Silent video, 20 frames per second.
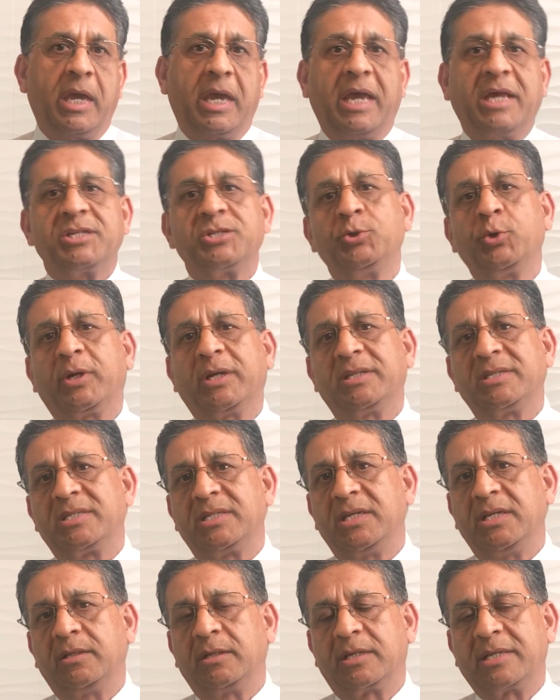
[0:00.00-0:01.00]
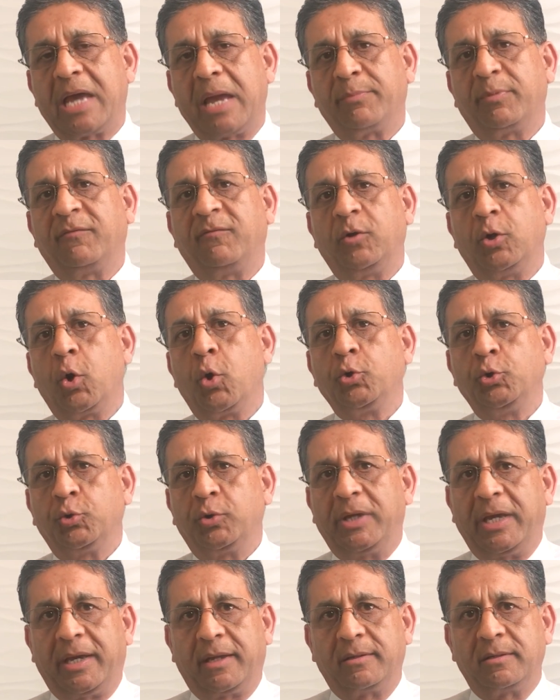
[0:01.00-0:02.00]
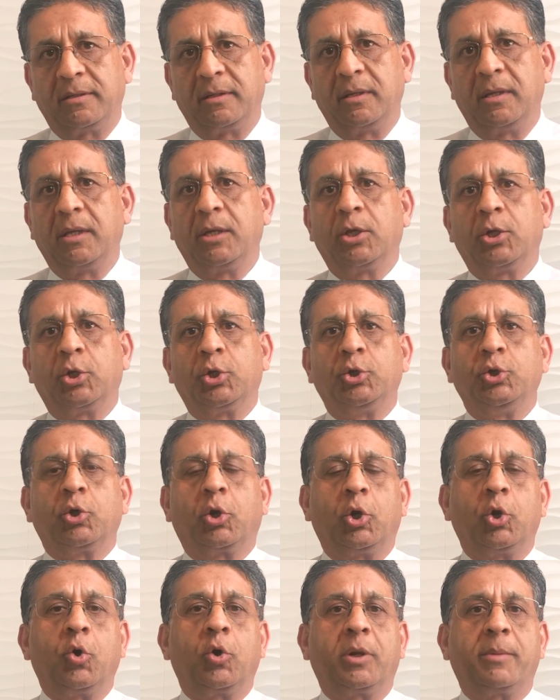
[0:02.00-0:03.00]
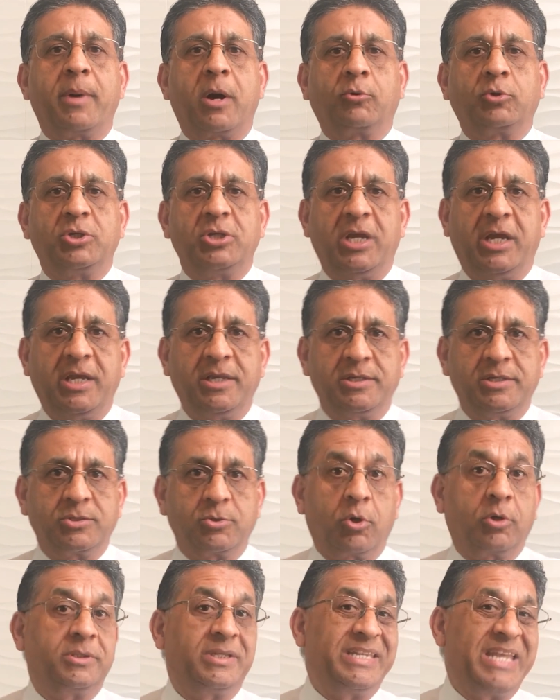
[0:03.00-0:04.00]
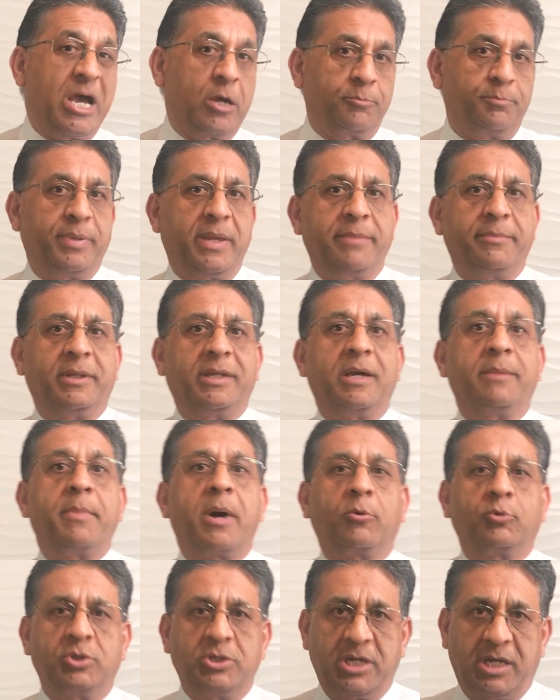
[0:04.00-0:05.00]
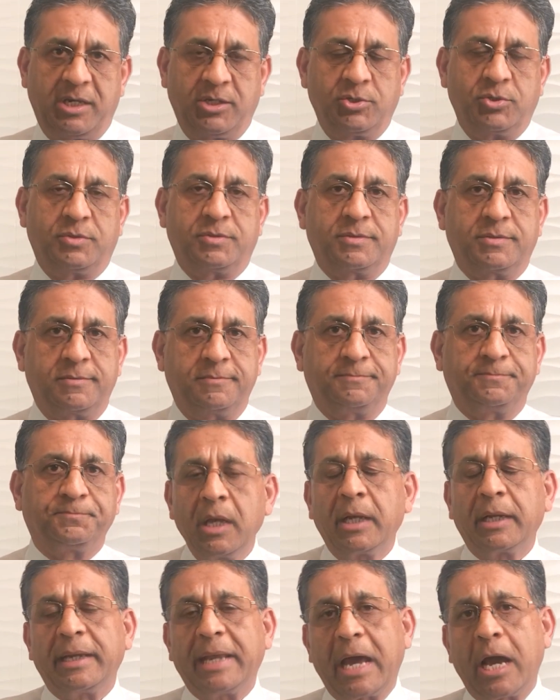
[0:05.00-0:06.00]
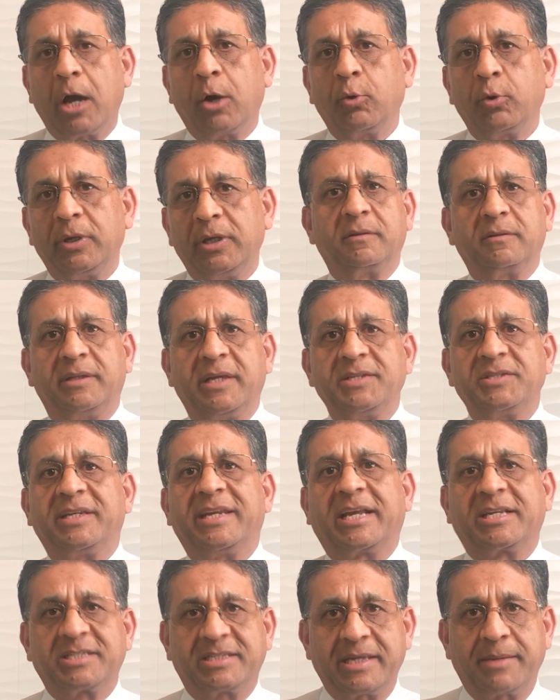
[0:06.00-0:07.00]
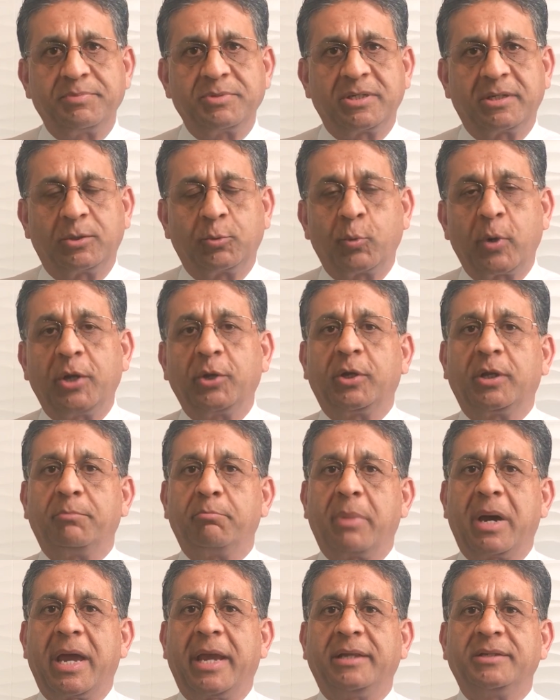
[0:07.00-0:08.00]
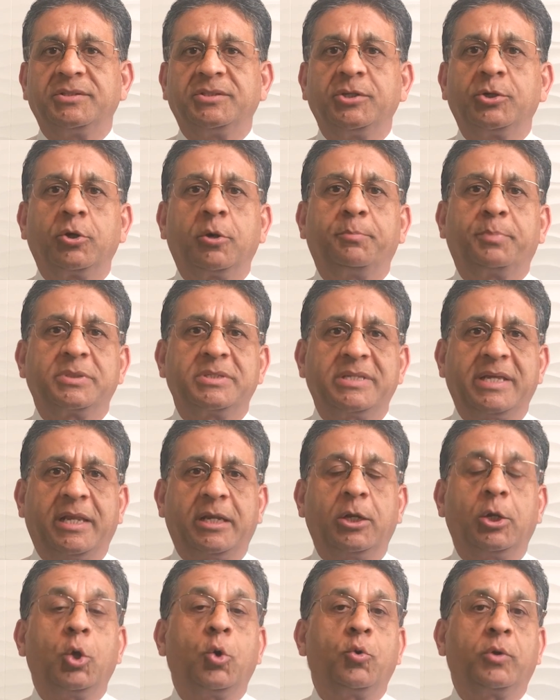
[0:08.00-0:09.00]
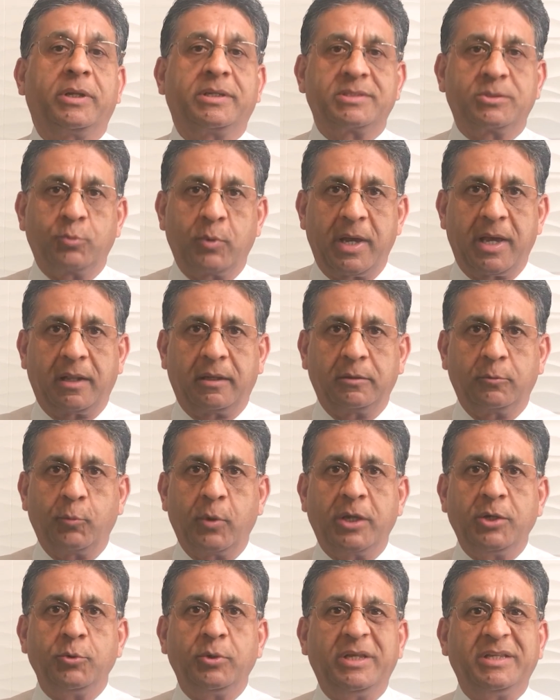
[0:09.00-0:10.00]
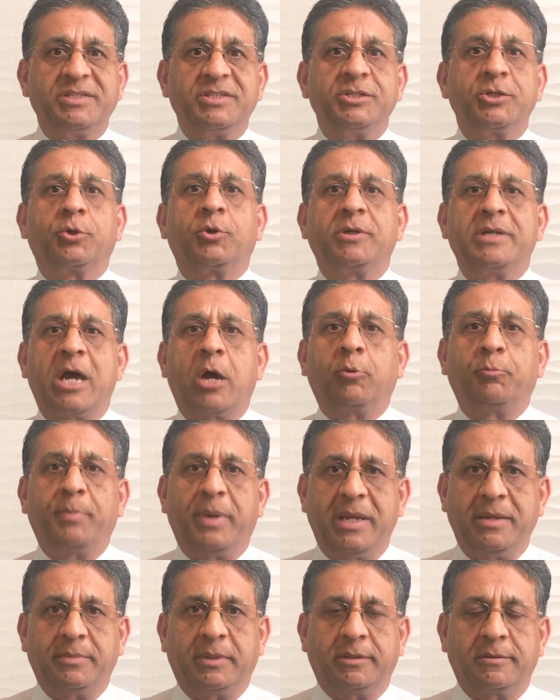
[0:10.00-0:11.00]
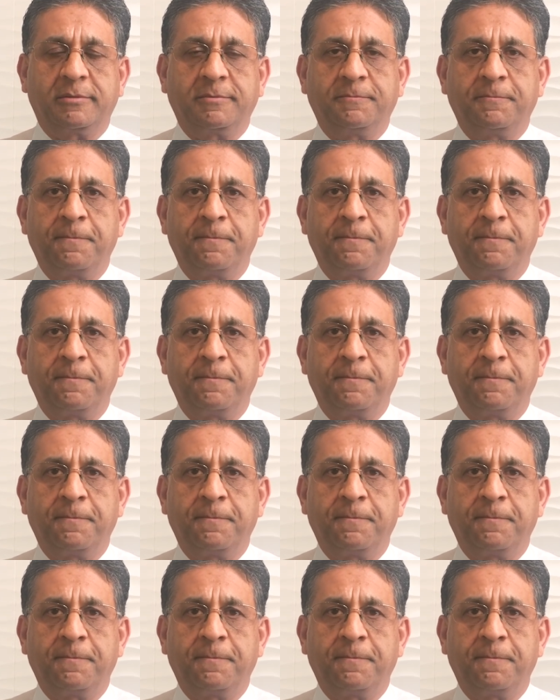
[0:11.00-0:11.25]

As you can see, the type of loan you get, your loan amount changes or the down payment amount changes. Now, there's an exception where you can buy zero percent loan as well, where you need zero down payment,